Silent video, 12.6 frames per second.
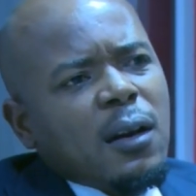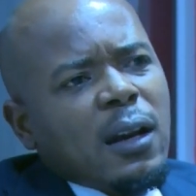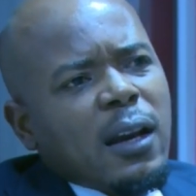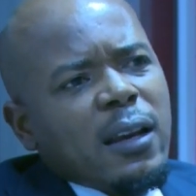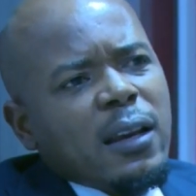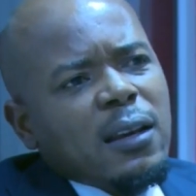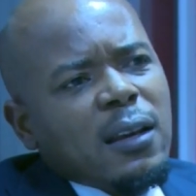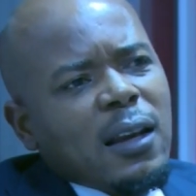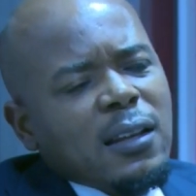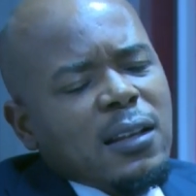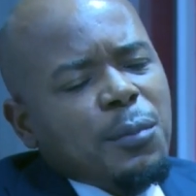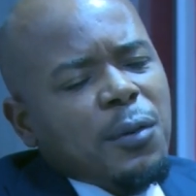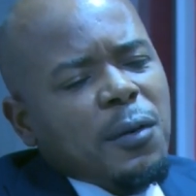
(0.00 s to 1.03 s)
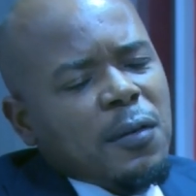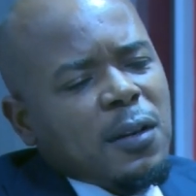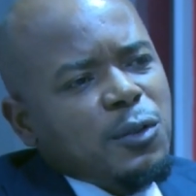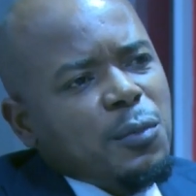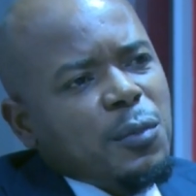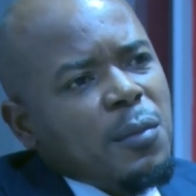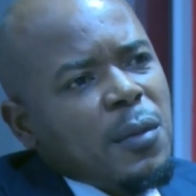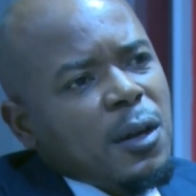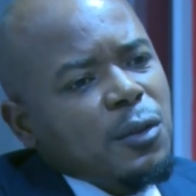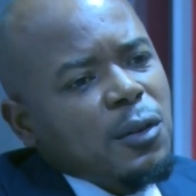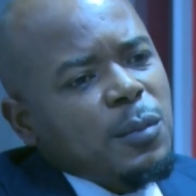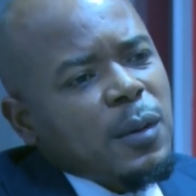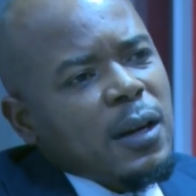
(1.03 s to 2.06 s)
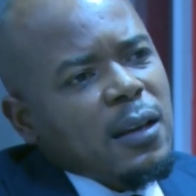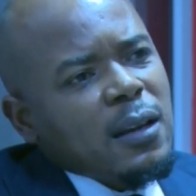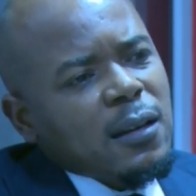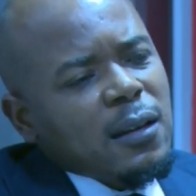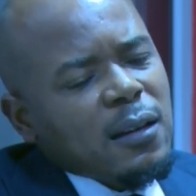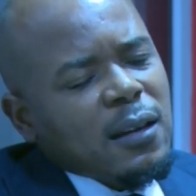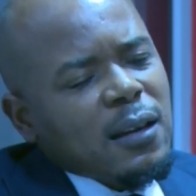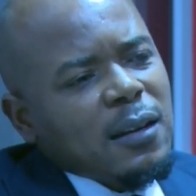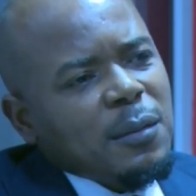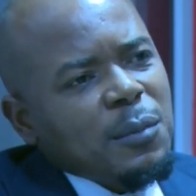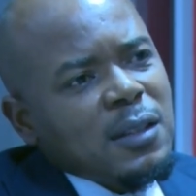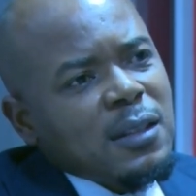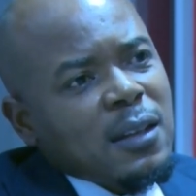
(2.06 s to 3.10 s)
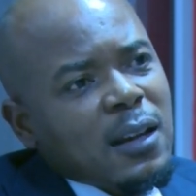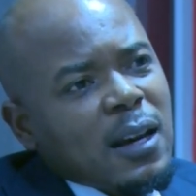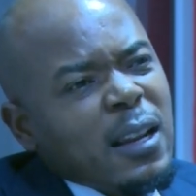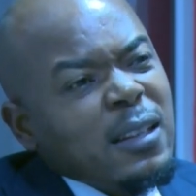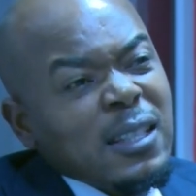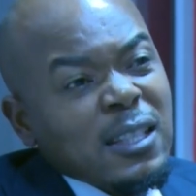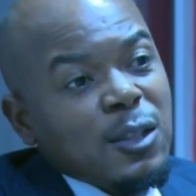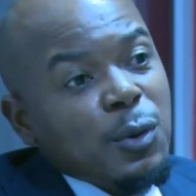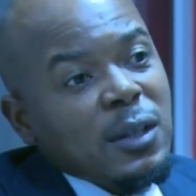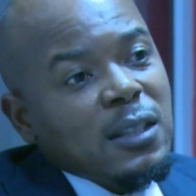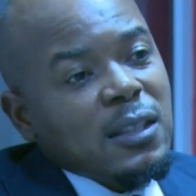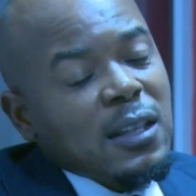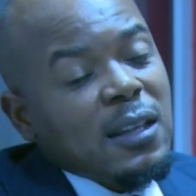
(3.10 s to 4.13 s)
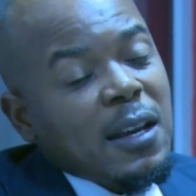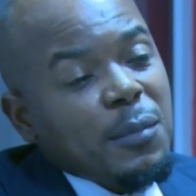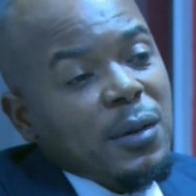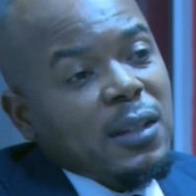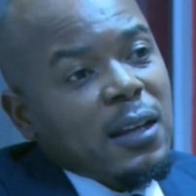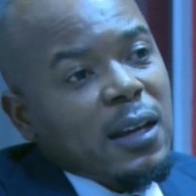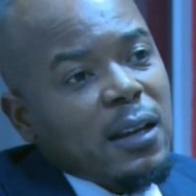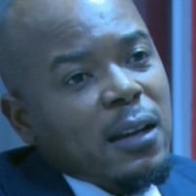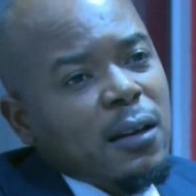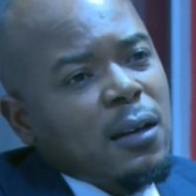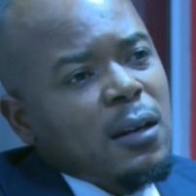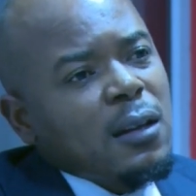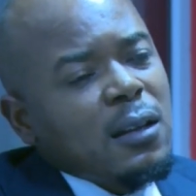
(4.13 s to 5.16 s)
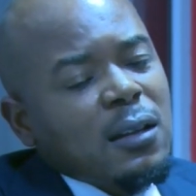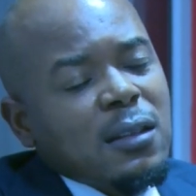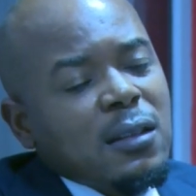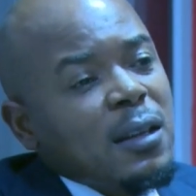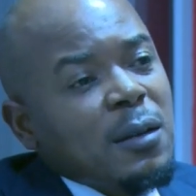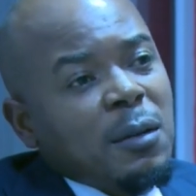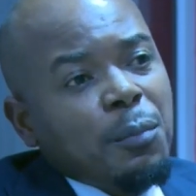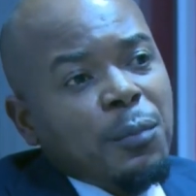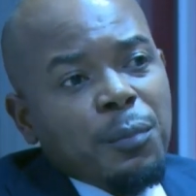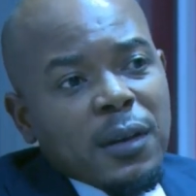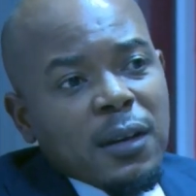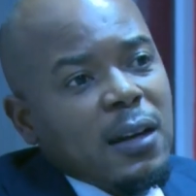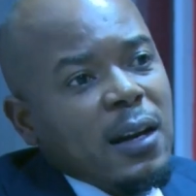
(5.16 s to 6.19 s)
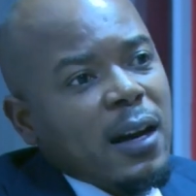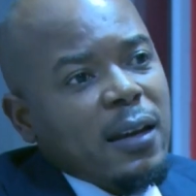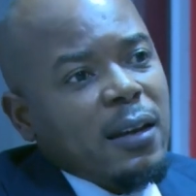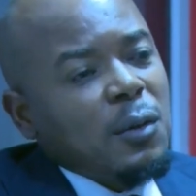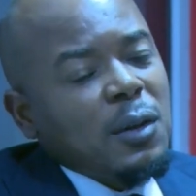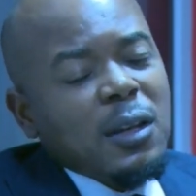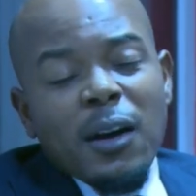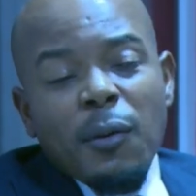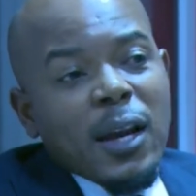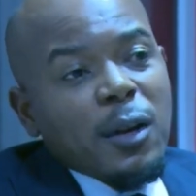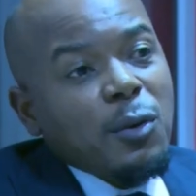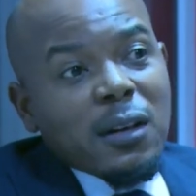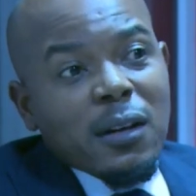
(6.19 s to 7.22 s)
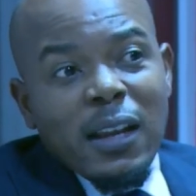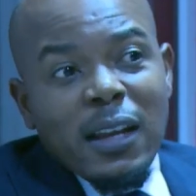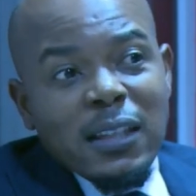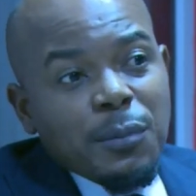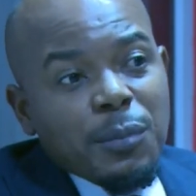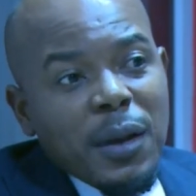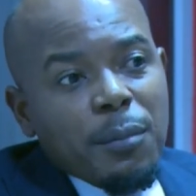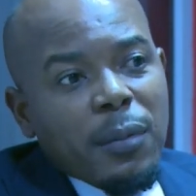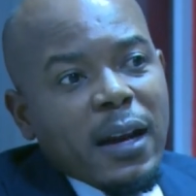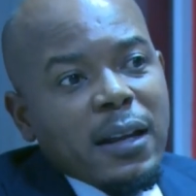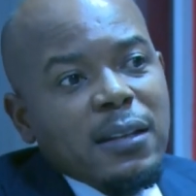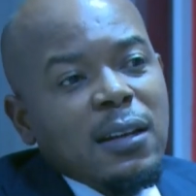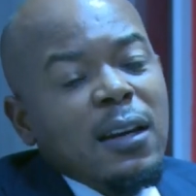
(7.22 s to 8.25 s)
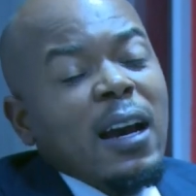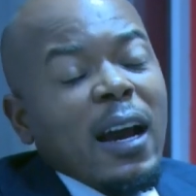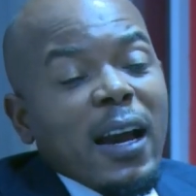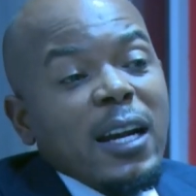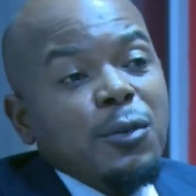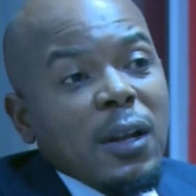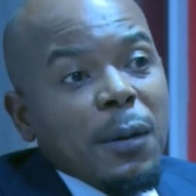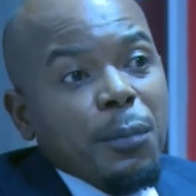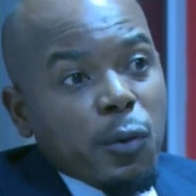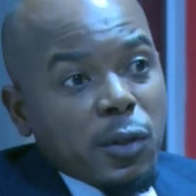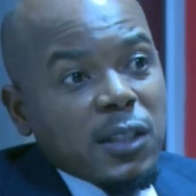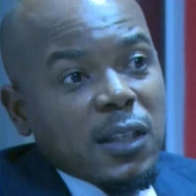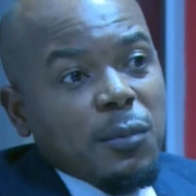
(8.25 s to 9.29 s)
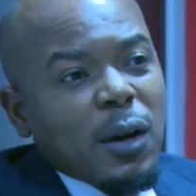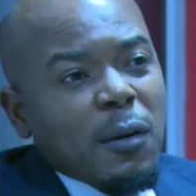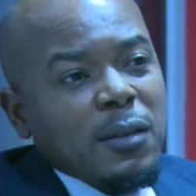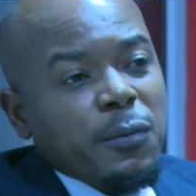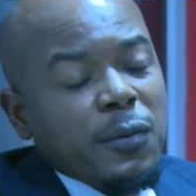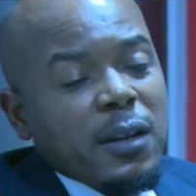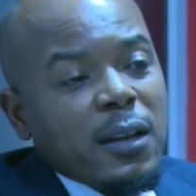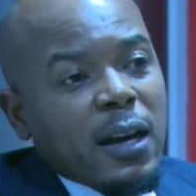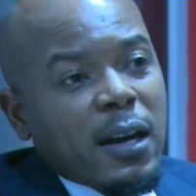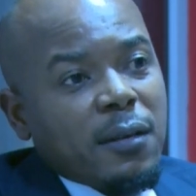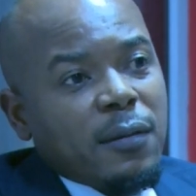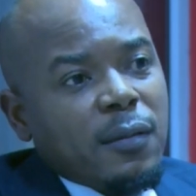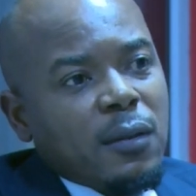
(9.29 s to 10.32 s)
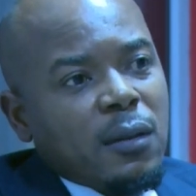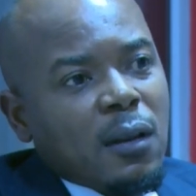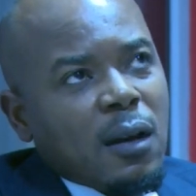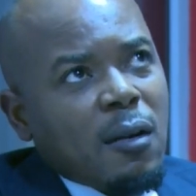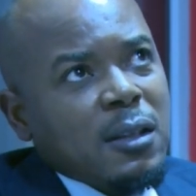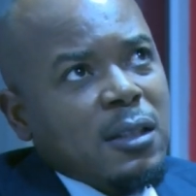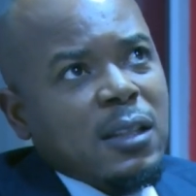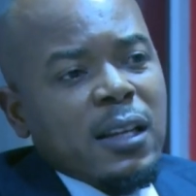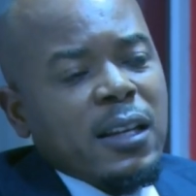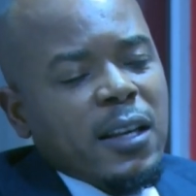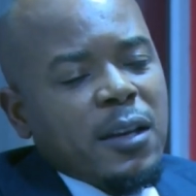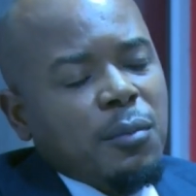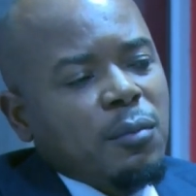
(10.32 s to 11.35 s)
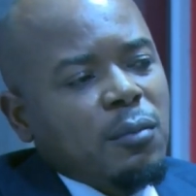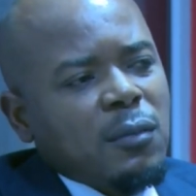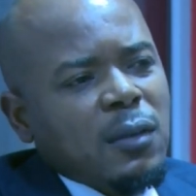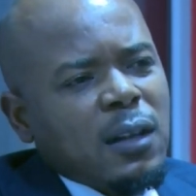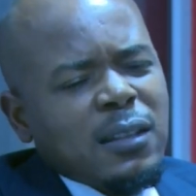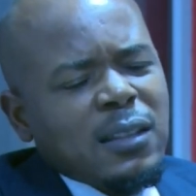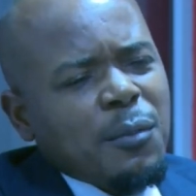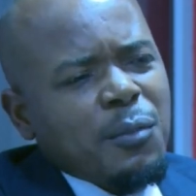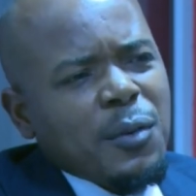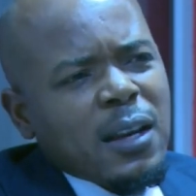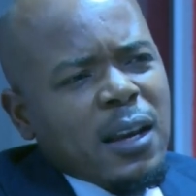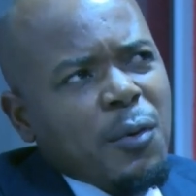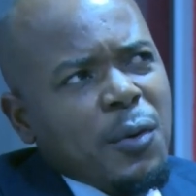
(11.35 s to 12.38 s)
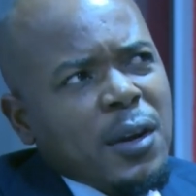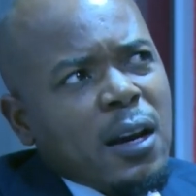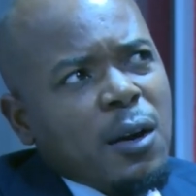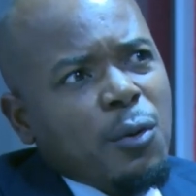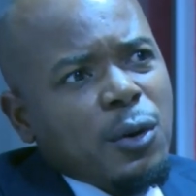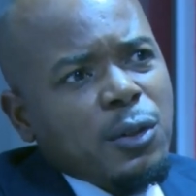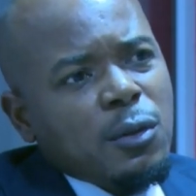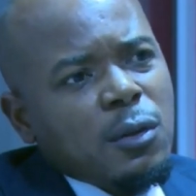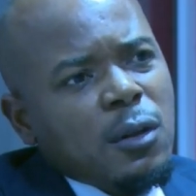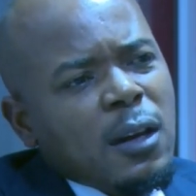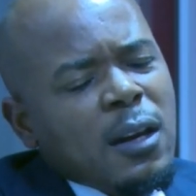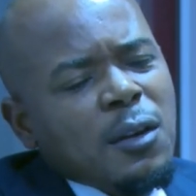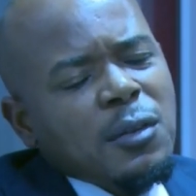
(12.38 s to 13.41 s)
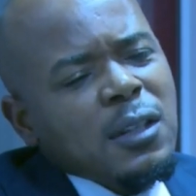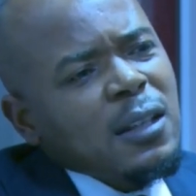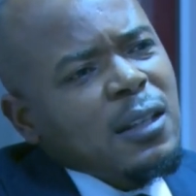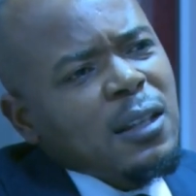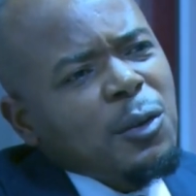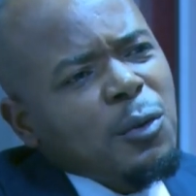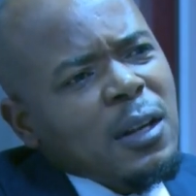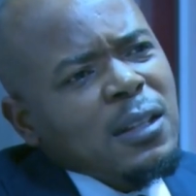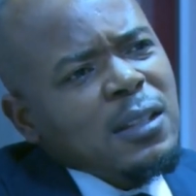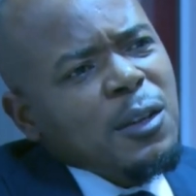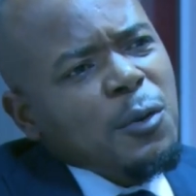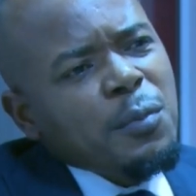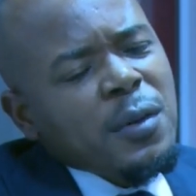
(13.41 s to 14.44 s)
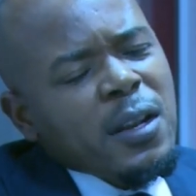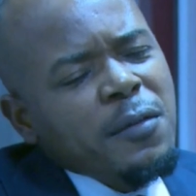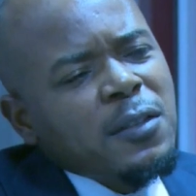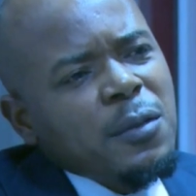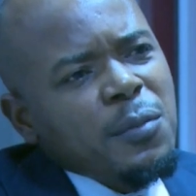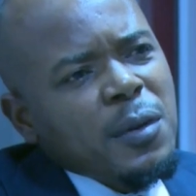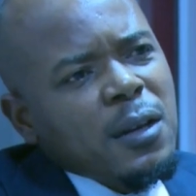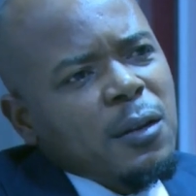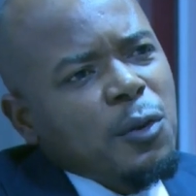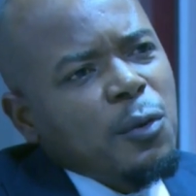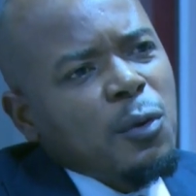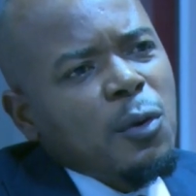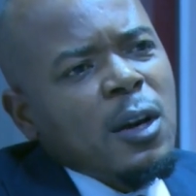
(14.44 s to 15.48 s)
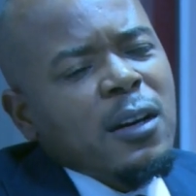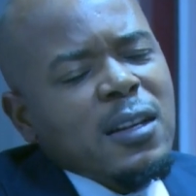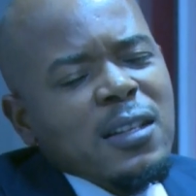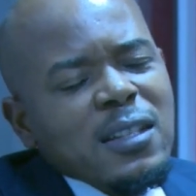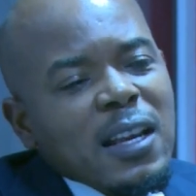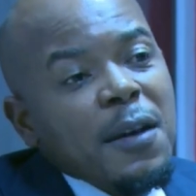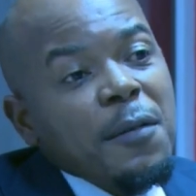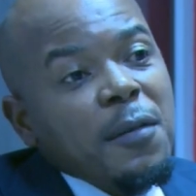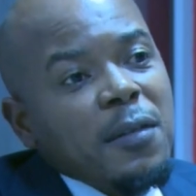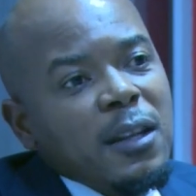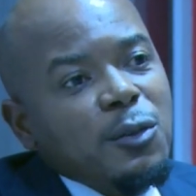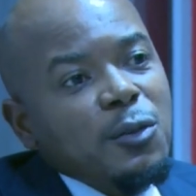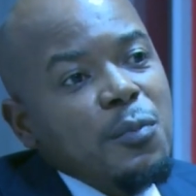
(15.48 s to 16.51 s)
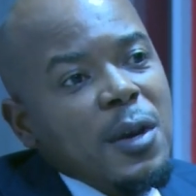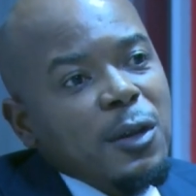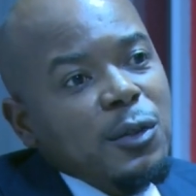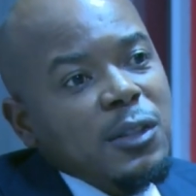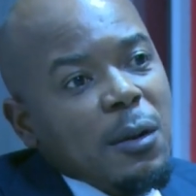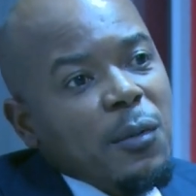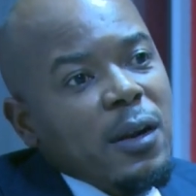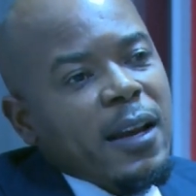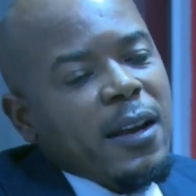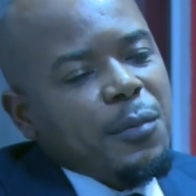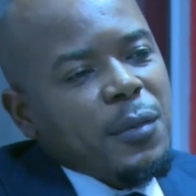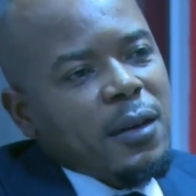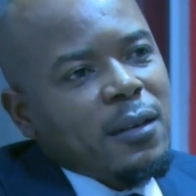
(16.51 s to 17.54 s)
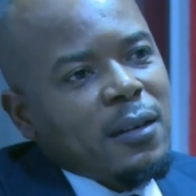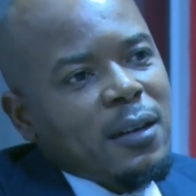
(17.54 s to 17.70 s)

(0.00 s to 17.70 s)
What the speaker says: I had the privilege to be mentored by Mr. Nkala. Since 2010, Herbert Nkala. He's a big guy. We are not related by blood. I actually approached him. I was very young. I was telling him a week ago or so, to say, you know, I say, you believed in me. You risked everything to mentor someone like me.